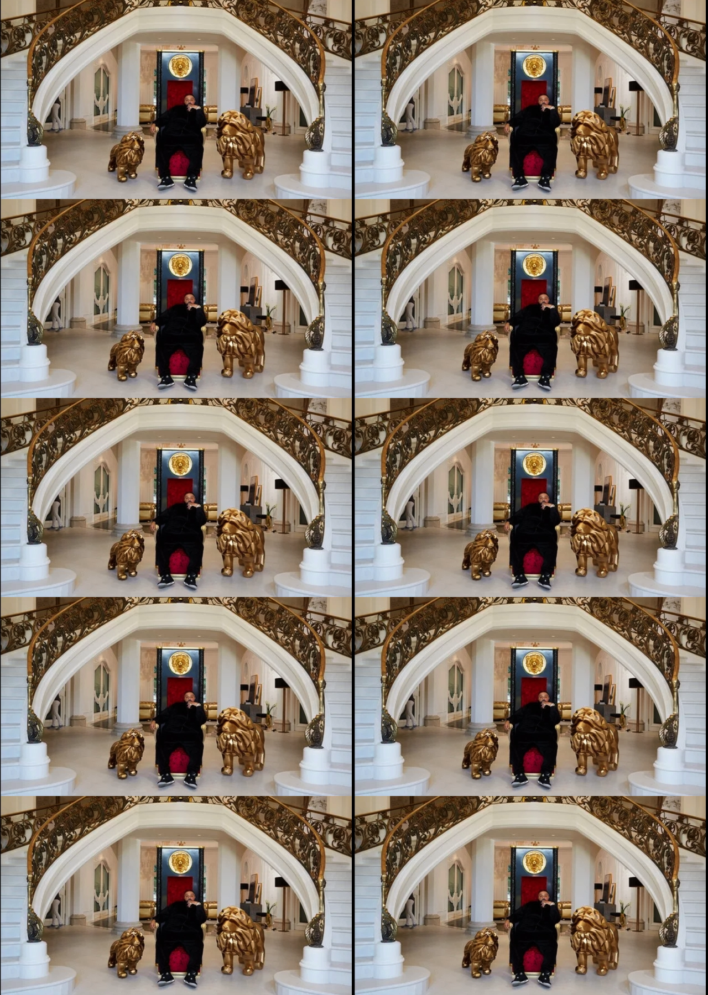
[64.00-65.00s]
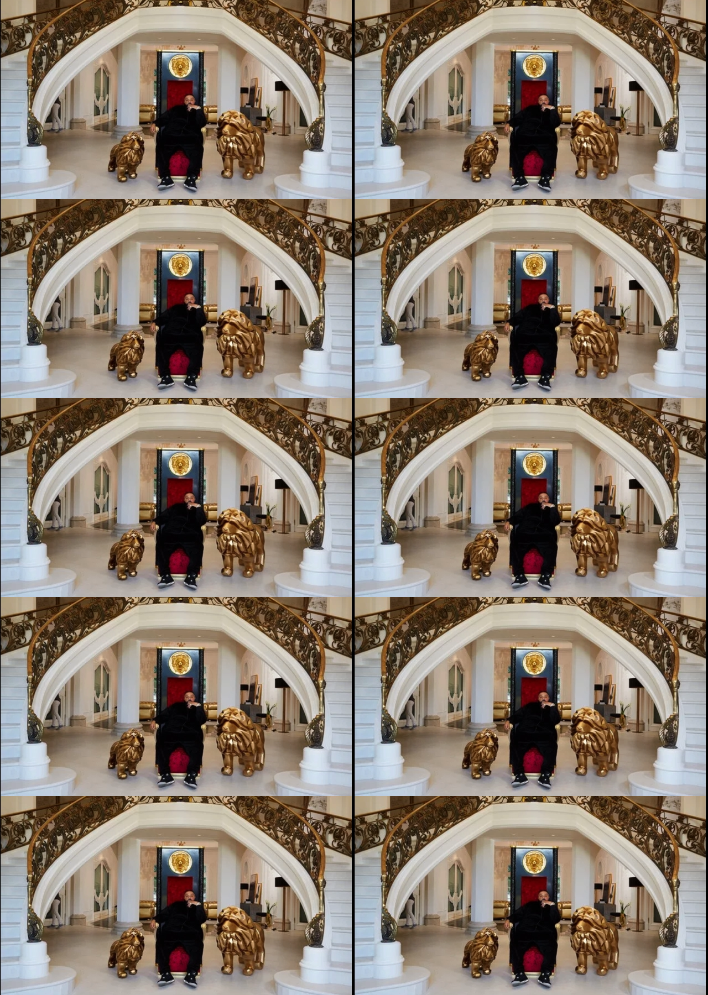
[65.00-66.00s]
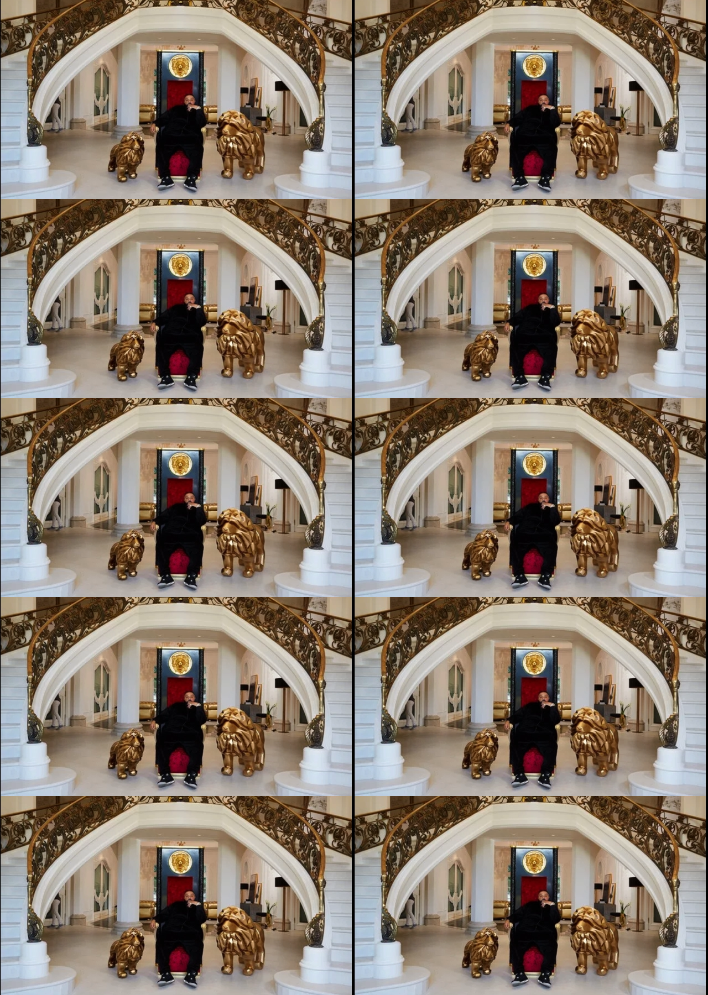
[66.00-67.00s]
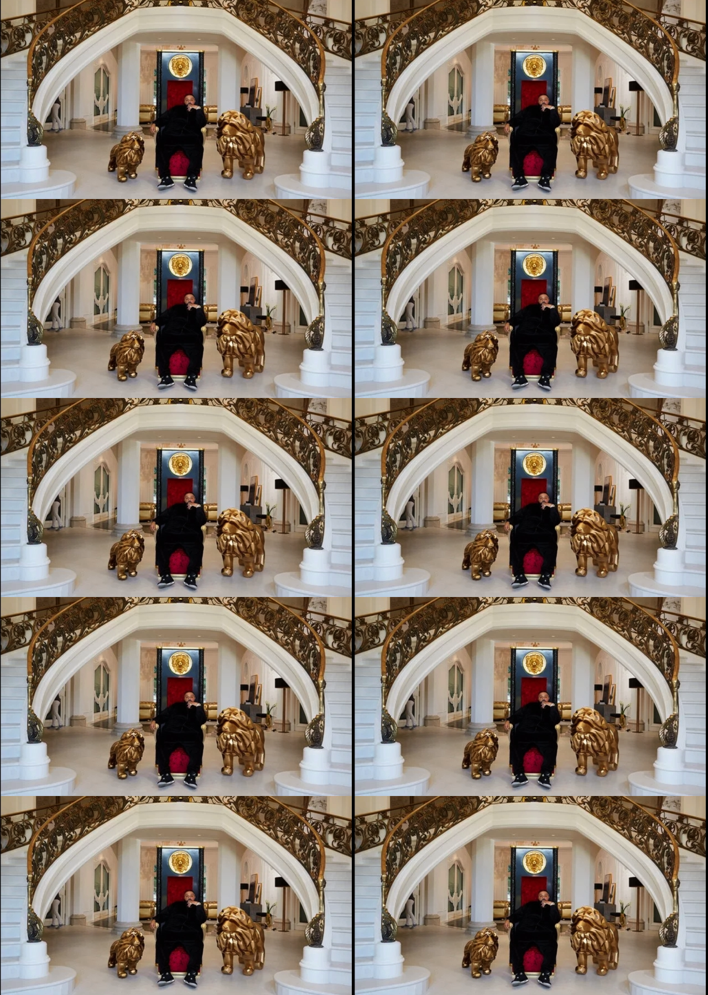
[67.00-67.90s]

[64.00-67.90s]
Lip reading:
(no speaker visible)